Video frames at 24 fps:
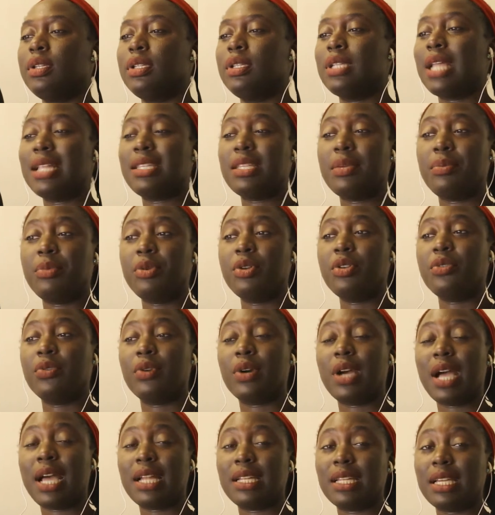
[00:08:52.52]
That's a beautiful
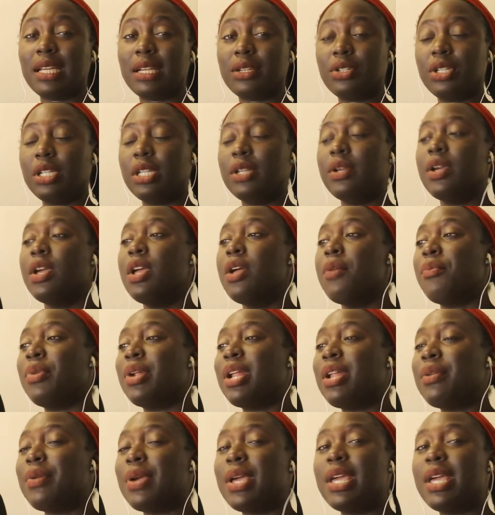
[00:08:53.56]
cat, actually. But
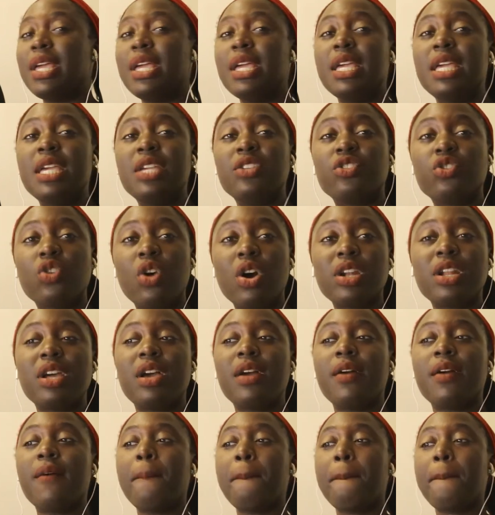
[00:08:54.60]
anyway,
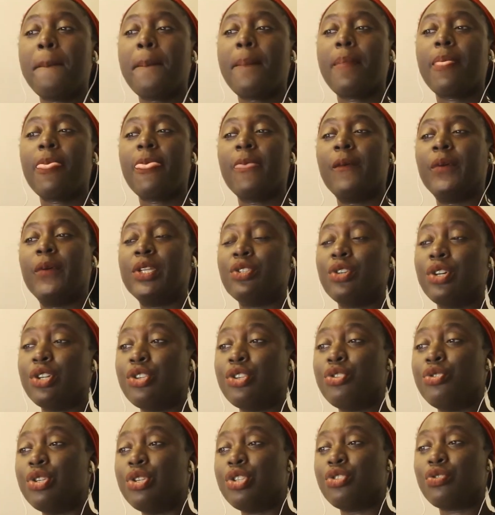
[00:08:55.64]
what he's
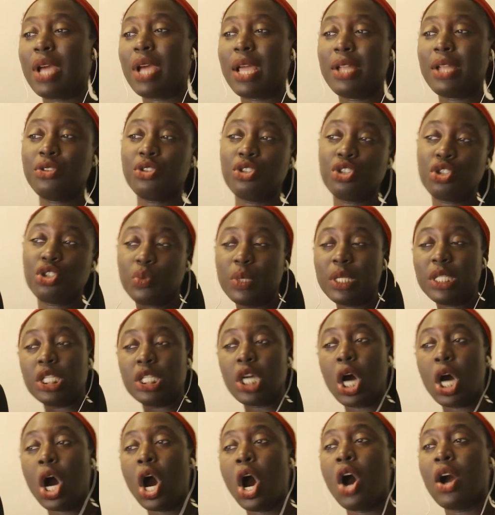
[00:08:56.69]
gonna do is trying to sweet
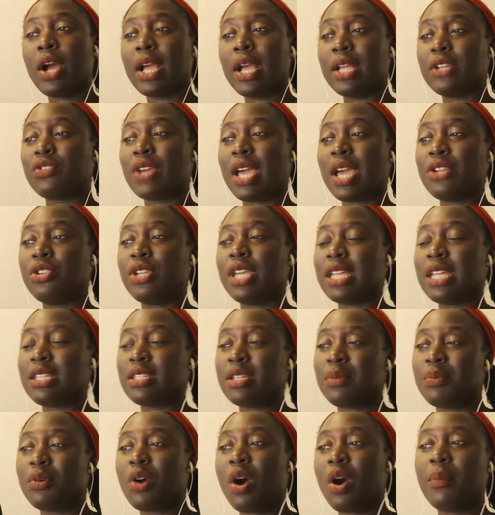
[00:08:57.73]
talk and trying to get
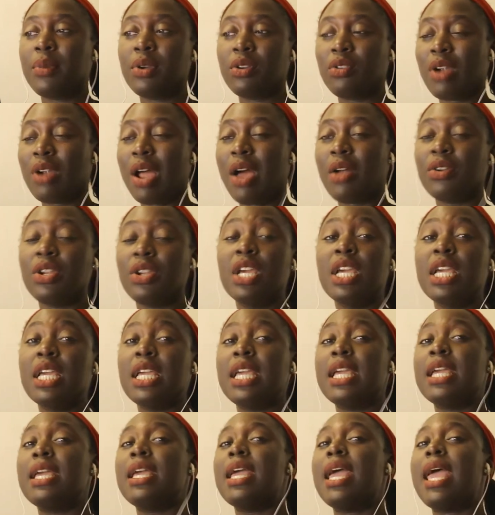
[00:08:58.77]
some common ground.
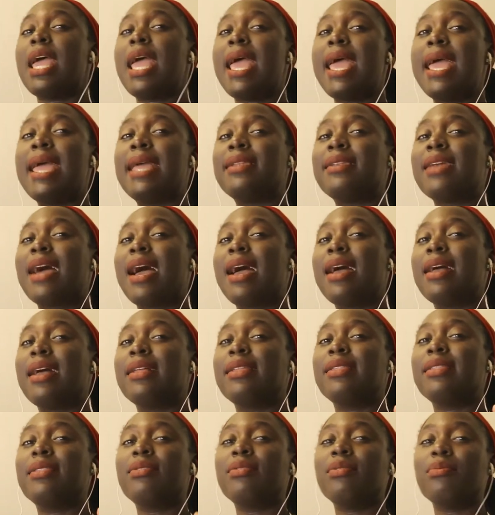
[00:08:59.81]
And
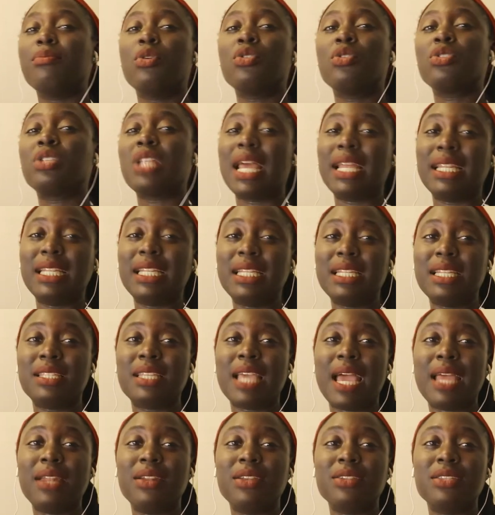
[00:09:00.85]
most likely this
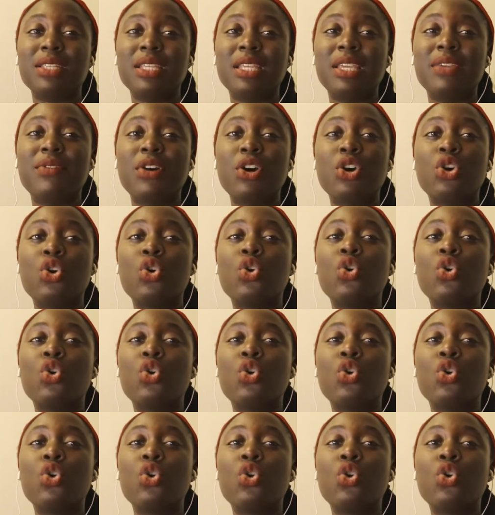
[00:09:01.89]
guy doesn't give a